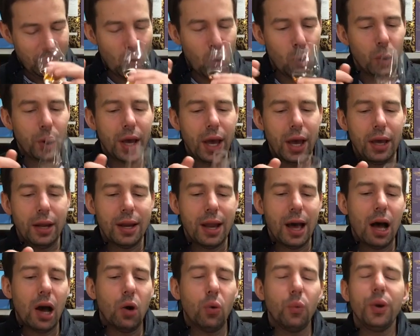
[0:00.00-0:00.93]
Okay,
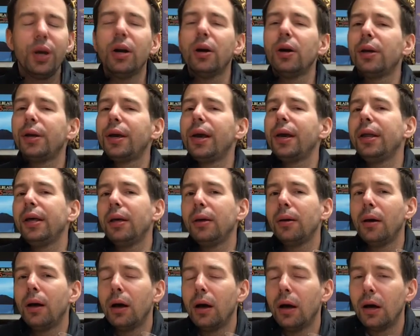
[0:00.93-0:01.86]
now we are
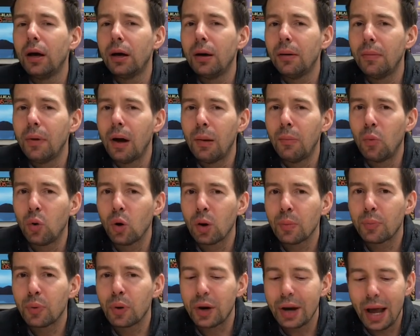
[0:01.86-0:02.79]
getting a
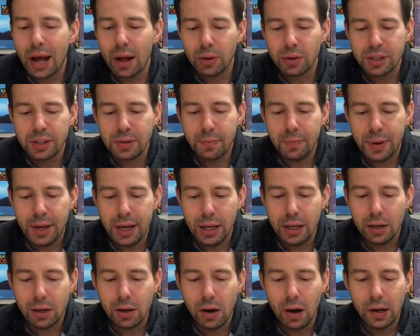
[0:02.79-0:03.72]
more pronounced
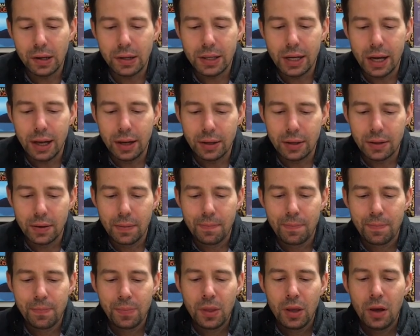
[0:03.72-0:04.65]
peat content.
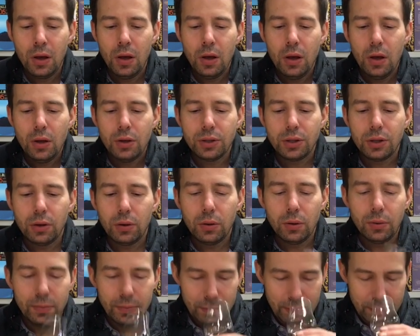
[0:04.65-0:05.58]

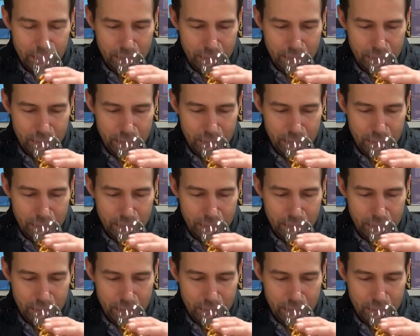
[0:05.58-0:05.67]
So,